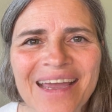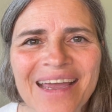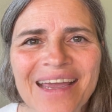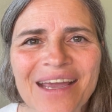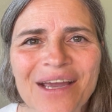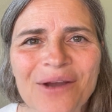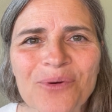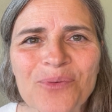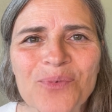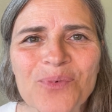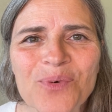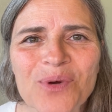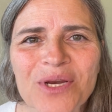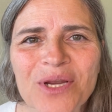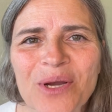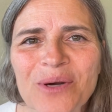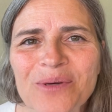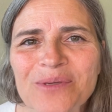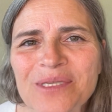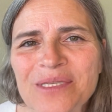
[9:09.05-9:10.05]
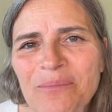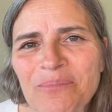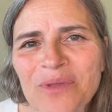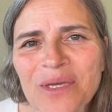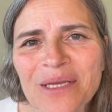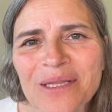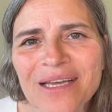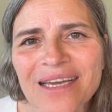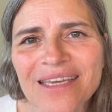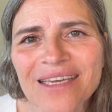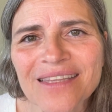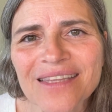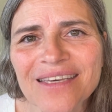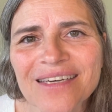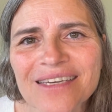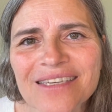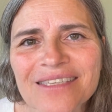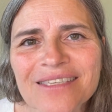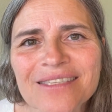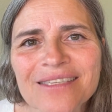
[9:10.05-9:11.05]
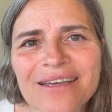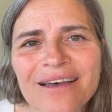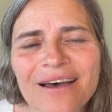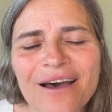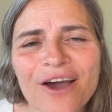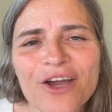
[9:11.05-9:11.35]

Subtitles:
It would go something like this.